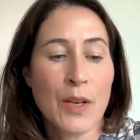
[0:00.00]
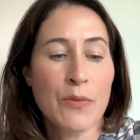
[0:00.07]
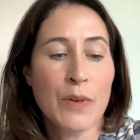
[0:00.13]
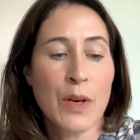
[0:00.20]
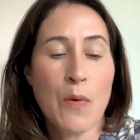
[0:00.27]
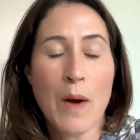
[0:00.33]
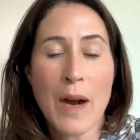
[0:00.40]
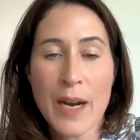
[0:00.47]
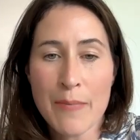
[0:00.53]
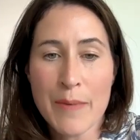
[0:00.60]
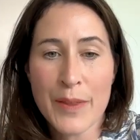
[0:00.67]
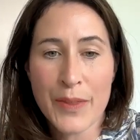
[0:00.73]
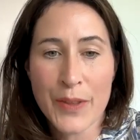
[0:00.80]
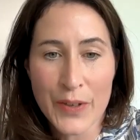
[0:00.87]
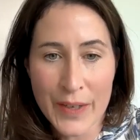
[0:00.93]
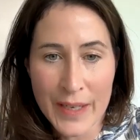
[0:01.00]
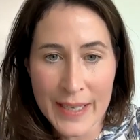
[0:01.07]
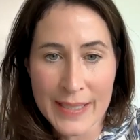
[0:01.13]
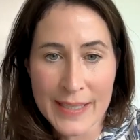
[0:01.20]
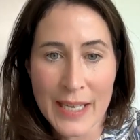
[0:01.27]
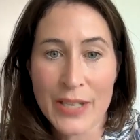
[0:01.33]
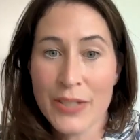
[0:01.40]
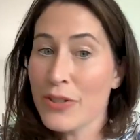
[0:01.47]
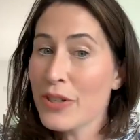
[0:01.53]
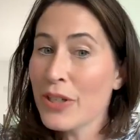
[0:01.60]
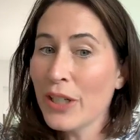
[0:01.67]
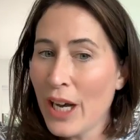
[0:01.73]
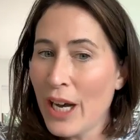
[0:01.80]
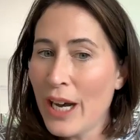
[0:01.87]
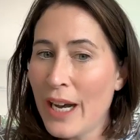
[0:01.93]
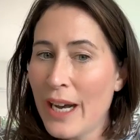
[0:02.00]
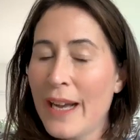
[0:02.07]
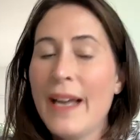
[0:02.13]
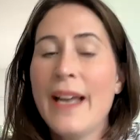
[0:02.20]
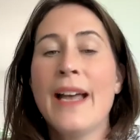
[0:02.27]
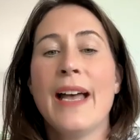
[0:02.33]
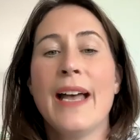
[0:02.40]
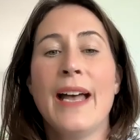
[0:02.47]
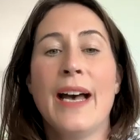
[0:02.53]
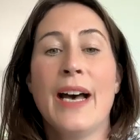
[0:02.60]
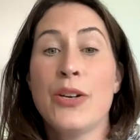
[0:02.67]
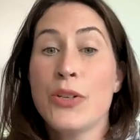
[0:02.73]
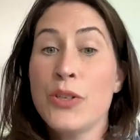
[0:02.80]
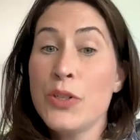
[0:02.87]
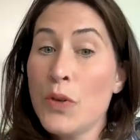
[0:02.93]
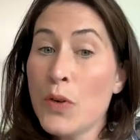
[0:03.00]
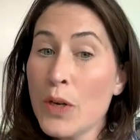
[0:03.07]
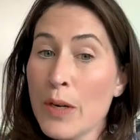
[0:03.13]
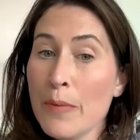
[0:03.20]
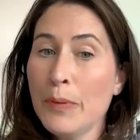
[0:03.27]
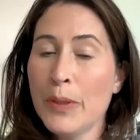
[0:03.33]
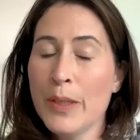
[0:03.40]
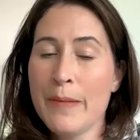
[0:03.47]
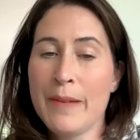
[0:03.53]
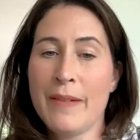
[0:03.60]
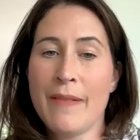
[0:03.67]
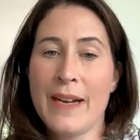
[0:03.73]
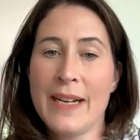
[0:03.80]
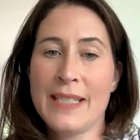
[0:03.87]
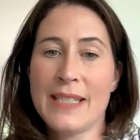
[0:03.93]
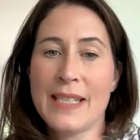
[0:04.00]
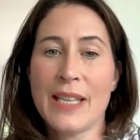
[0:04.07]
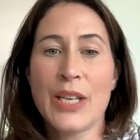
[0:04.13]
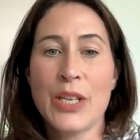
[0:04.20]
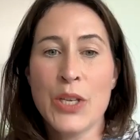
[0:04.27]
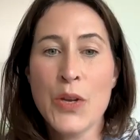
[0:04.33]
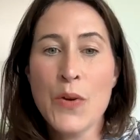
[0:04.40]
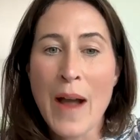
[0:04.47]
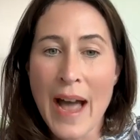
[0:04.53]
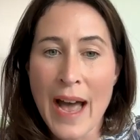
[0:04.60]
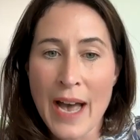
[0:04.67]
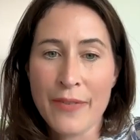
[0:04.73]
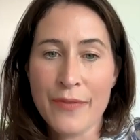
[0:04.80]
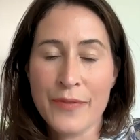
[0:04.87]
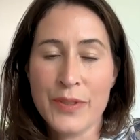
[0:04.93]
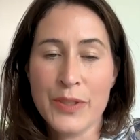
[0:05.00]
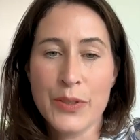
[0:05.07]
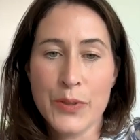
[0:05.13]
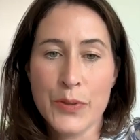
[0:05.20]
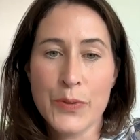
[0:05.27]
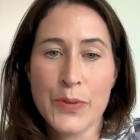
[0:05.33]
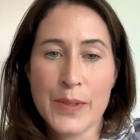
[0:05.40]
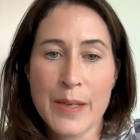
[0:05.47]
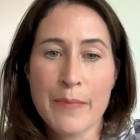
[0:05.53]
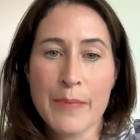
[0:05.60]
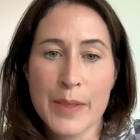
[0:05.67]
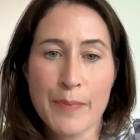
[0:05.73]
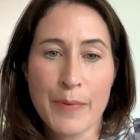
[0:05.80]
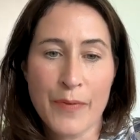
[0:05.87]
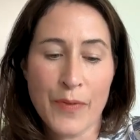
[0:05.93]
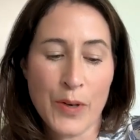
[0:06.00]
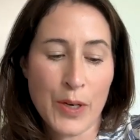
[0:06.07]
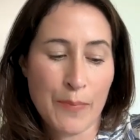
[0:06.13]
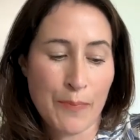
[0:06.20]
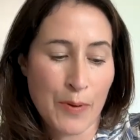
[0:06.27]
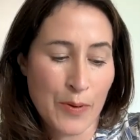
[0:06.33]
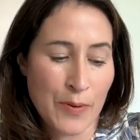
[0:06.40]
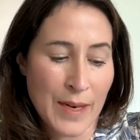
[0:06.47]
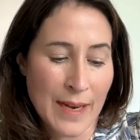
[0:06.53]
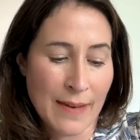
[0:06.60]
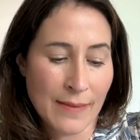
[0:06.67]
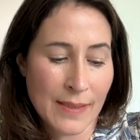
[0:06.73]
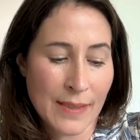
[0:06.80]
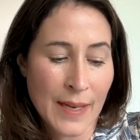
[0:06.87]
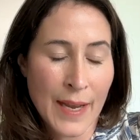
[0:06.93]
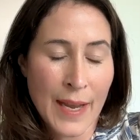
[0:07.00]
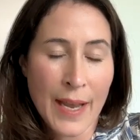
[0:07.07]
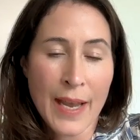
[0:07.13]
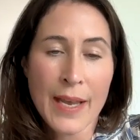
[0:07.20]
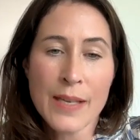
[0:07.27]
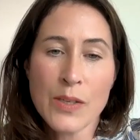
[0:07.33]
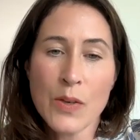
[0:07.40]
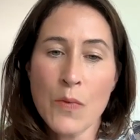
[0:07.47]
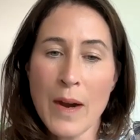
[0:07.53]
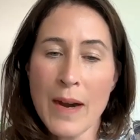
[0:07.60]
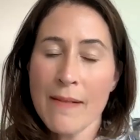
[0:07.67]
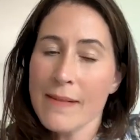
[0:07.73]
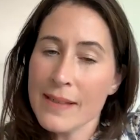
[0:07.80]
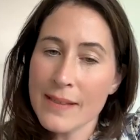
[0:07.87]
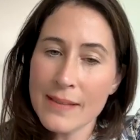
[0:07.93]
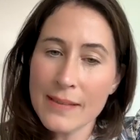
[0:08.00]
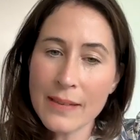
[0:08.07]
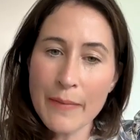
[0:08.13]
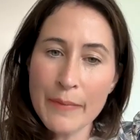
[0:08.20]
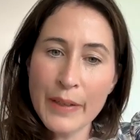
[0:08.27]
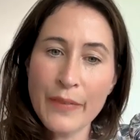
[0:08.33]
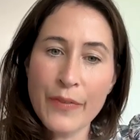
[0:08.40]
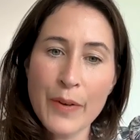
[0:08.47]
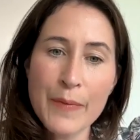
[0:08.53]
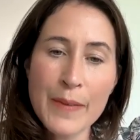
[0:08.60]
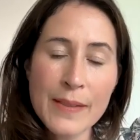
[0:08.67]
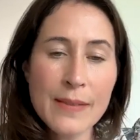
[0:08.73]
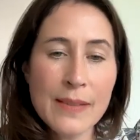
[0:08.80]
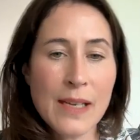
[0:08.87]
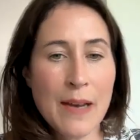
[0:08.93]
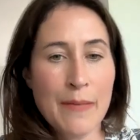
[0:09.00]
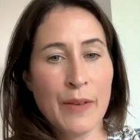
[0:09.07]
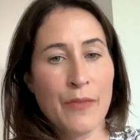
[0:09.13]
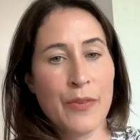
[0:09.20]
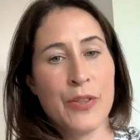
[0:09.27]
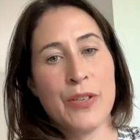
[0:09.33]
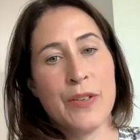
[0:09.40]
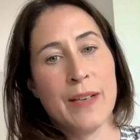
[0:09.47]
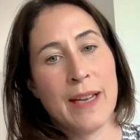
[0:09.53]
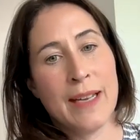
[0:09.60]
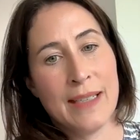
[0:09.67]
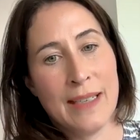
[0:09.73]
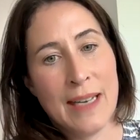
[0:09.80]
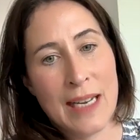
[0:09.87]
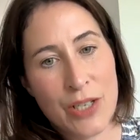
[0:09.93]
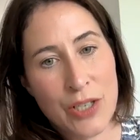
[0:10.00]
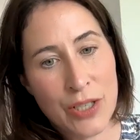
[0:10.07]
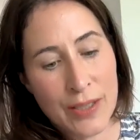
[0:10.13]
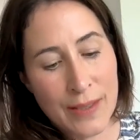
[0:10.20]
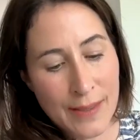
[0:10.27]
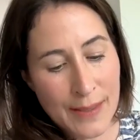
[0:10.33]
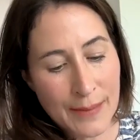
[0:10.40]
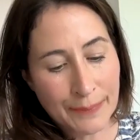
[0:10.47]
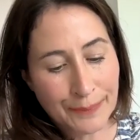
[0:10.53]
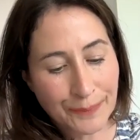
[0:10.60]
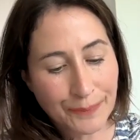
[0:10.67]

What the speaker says: requirement there is under the law, under your employment rights, that you have to use someone's preferred pronouns. So where is this coming from? This is coming from the United Nations.